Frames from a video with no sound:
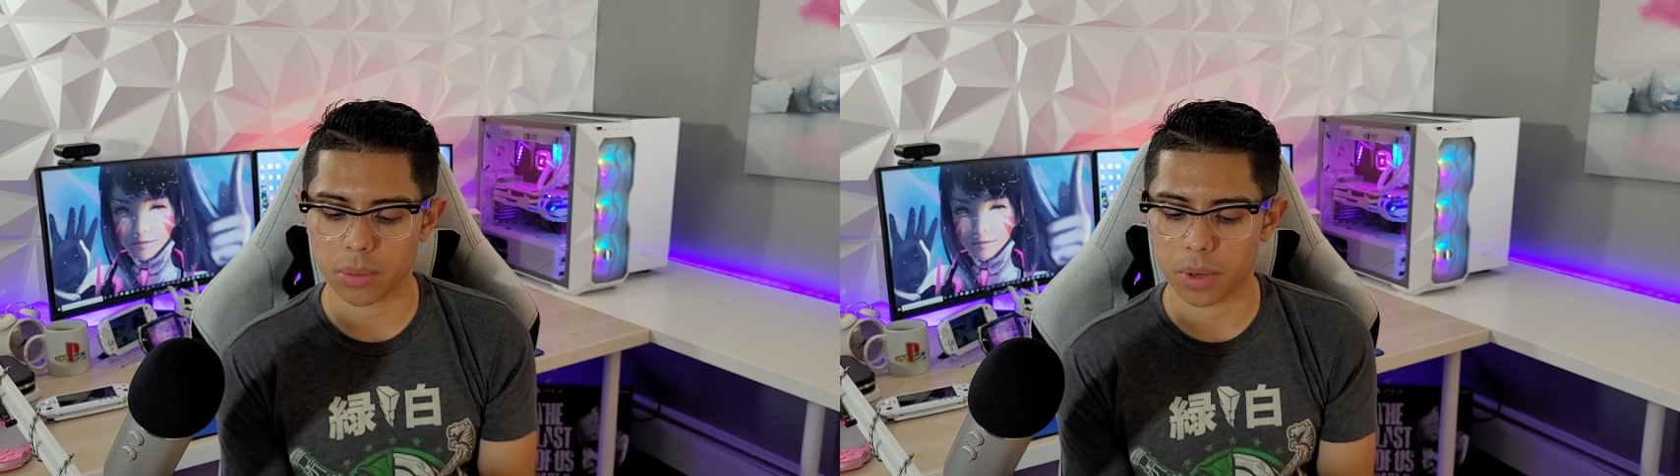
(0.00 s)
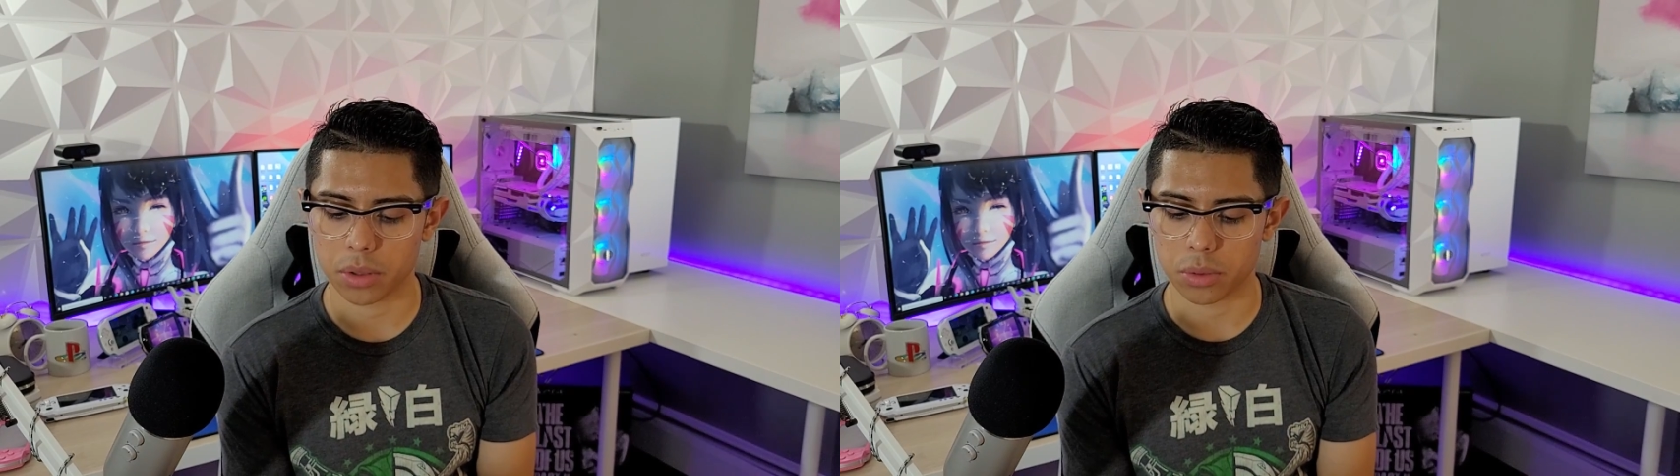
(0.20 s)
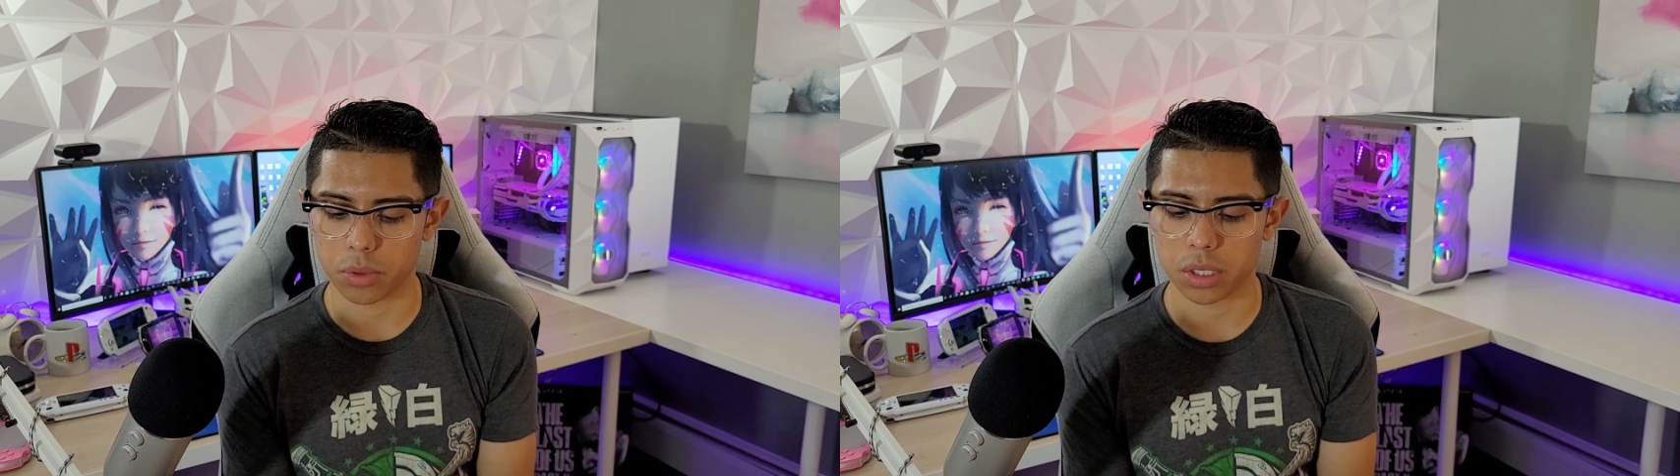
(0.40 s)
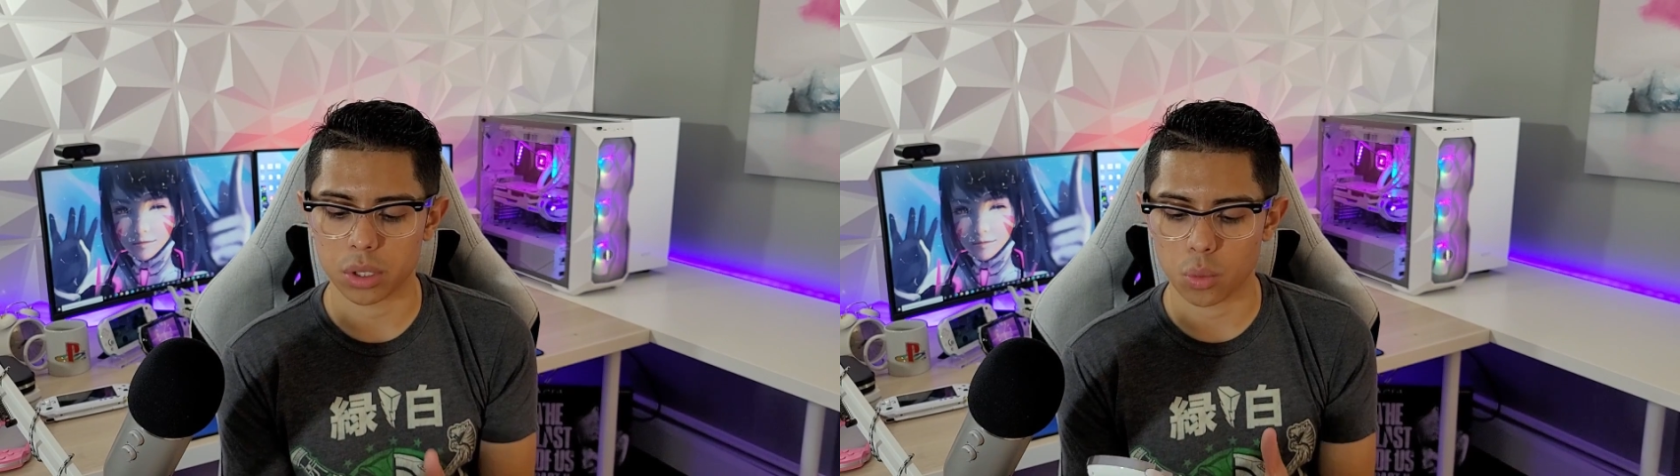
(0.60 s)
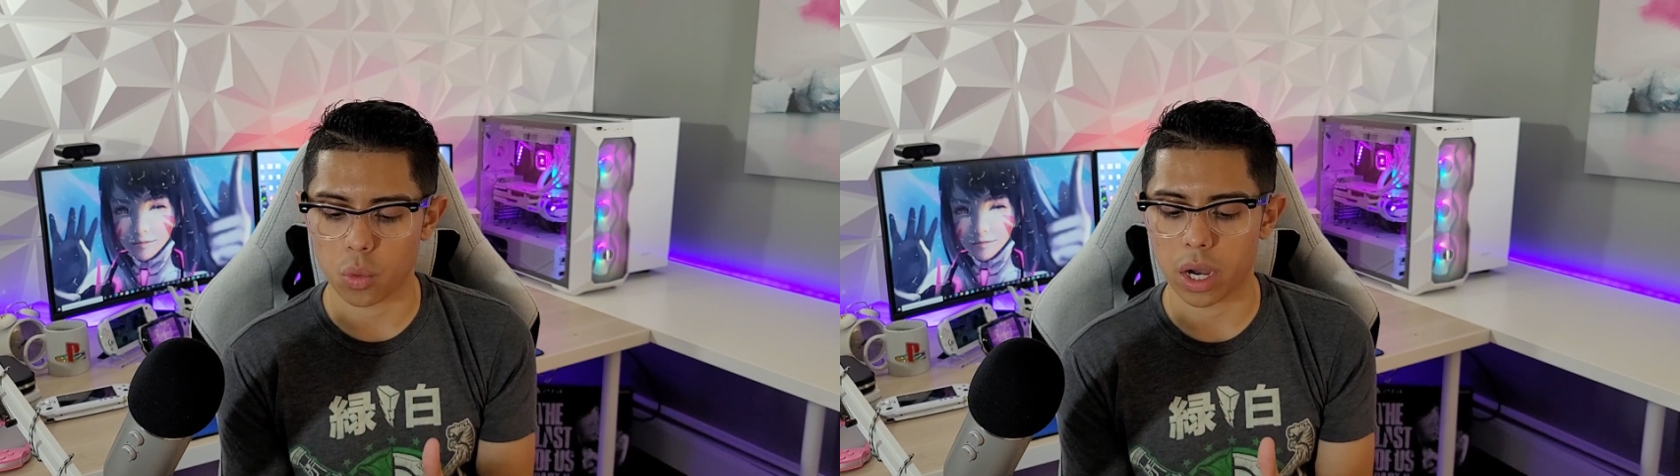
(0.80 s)
about the
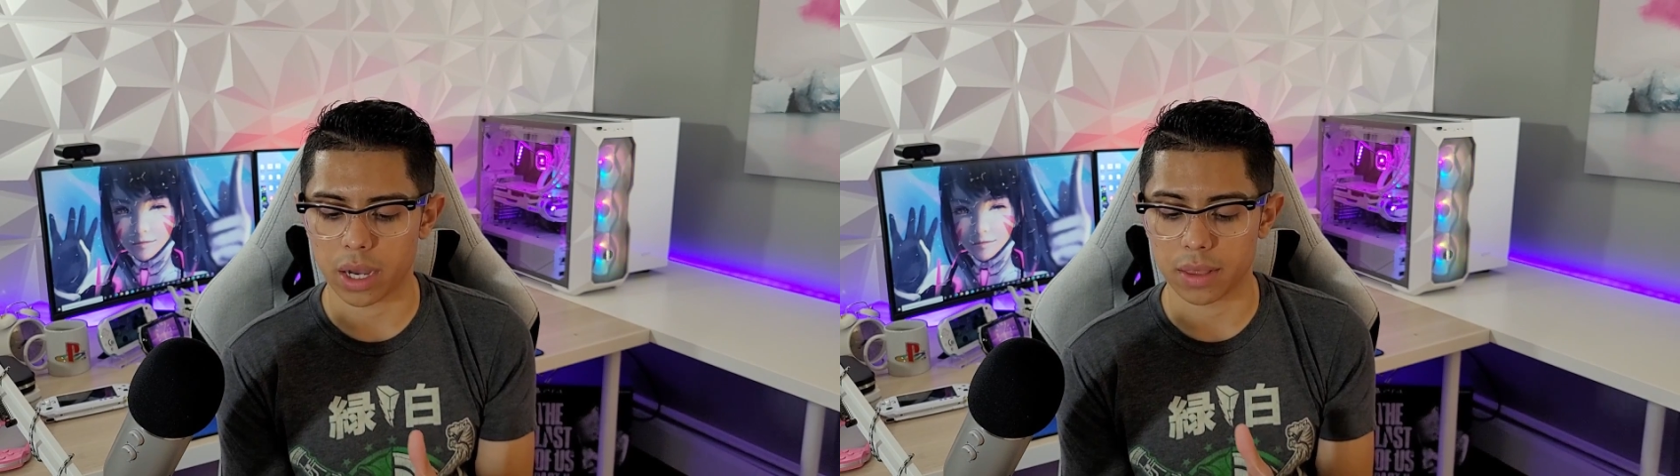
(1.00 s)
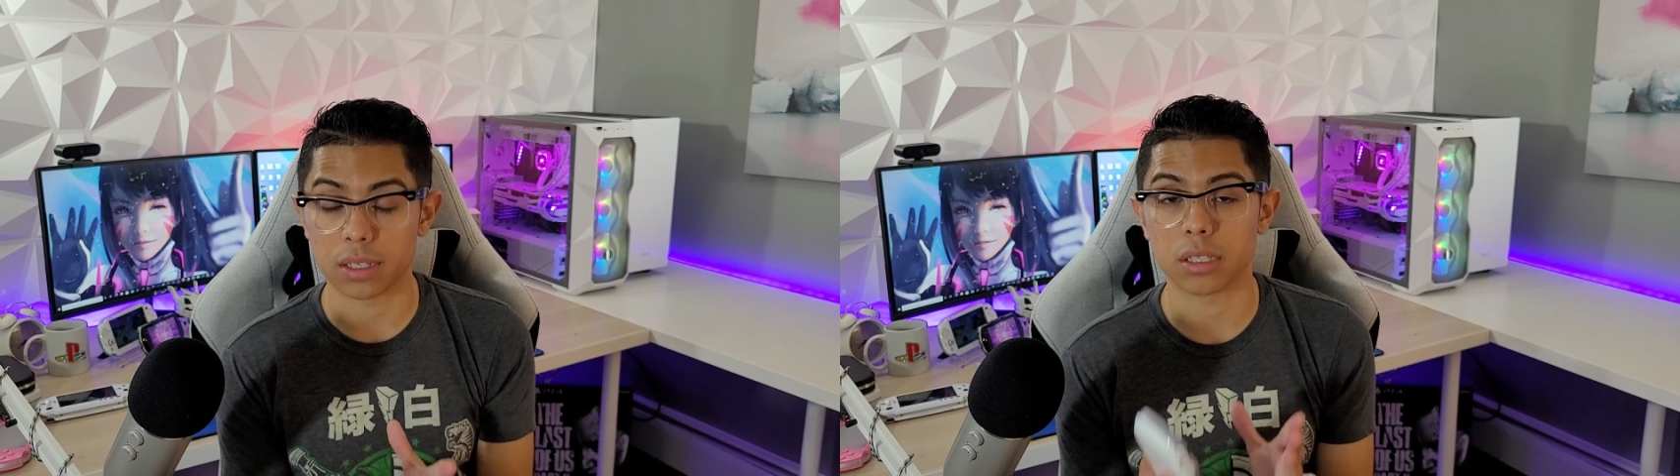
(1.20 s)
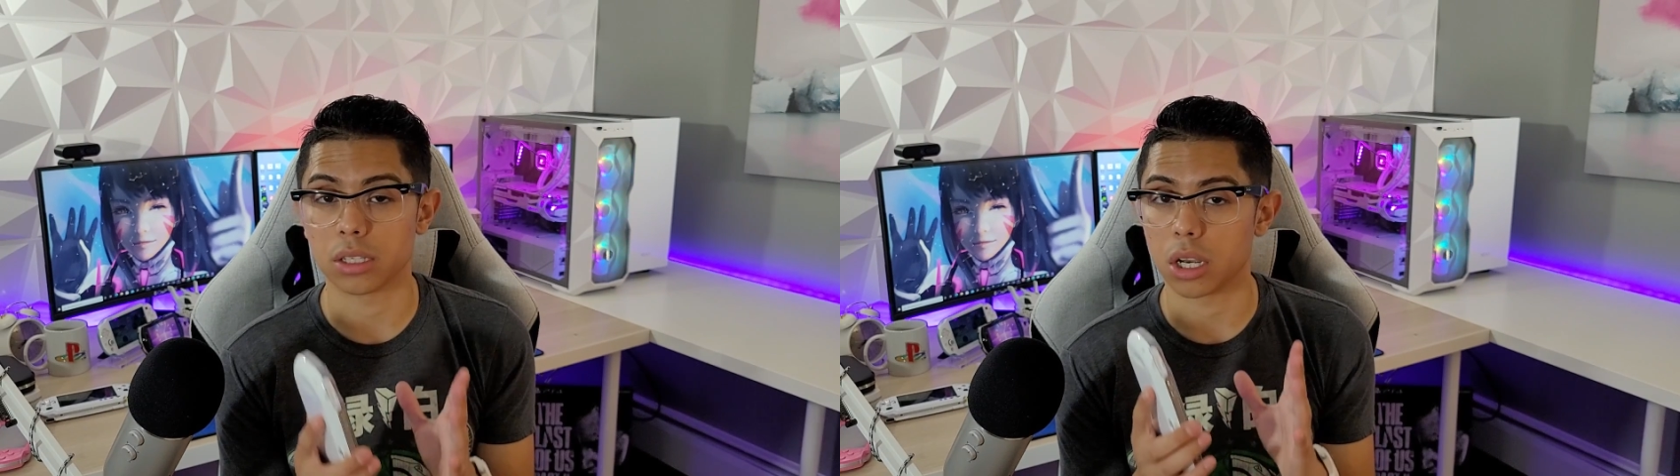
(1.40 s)
reason why this is